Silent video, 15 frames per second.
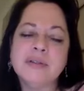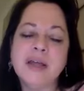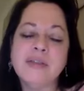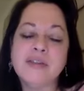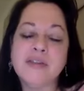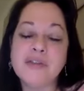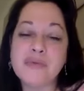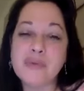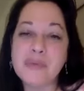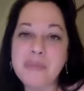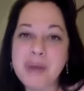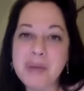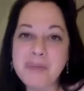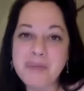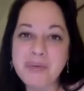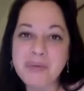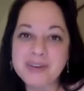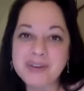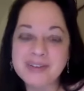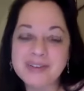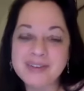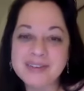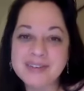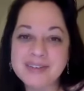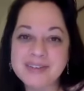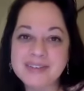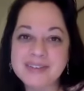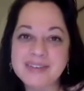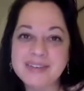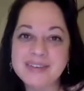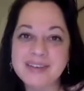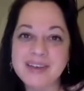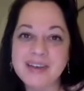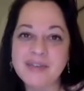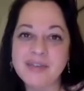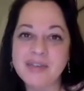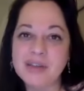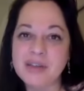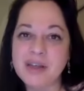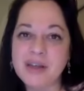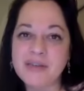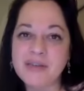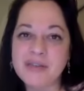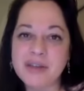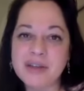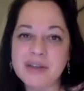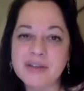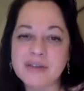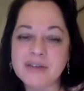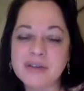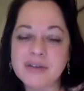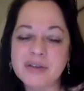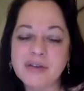and to the remembrance of the love that has